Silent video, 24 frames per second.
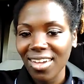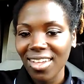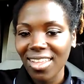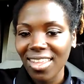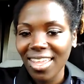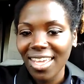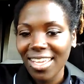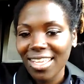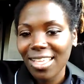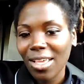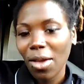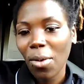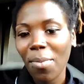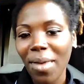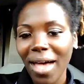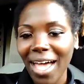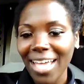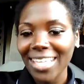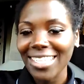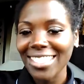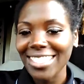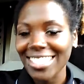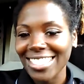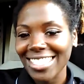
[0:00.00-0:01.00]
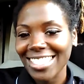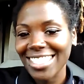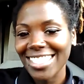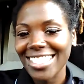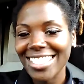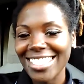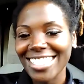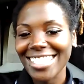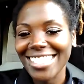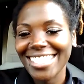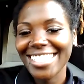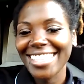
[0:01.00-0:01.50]
Like, your body
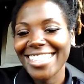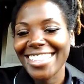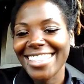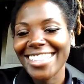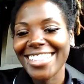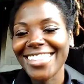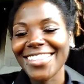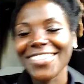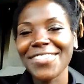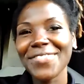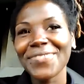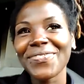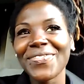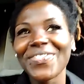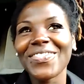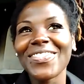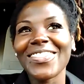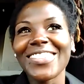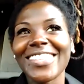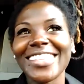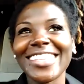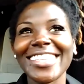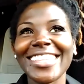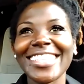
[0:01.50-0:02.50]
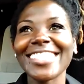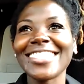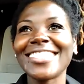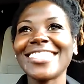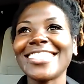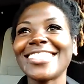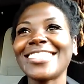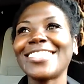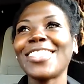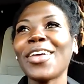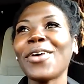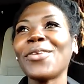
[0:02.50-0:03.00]
just, it
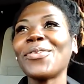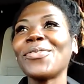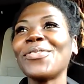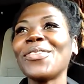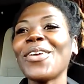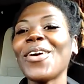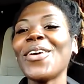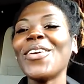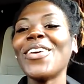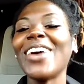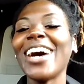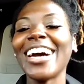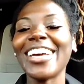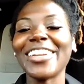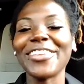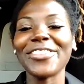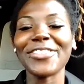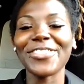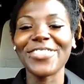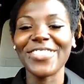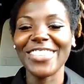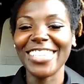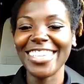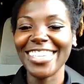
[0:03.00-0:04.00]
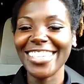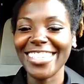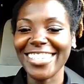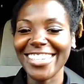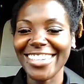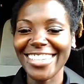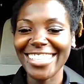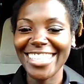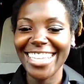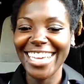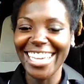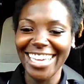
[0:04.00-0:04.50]
just don't know how to
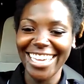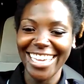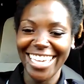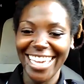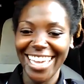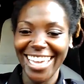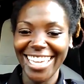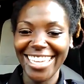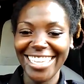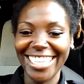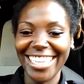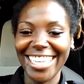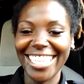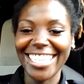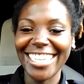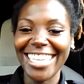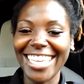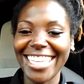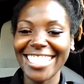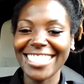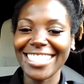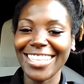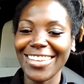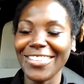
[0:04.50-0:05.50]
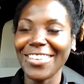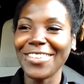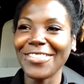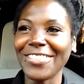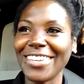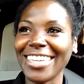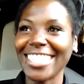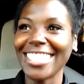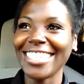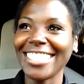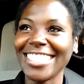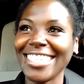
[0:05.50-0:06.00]
feel. Like, and that's how my
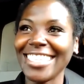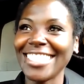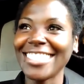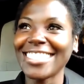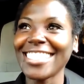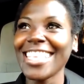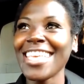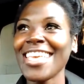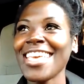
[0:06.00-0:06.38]
body is.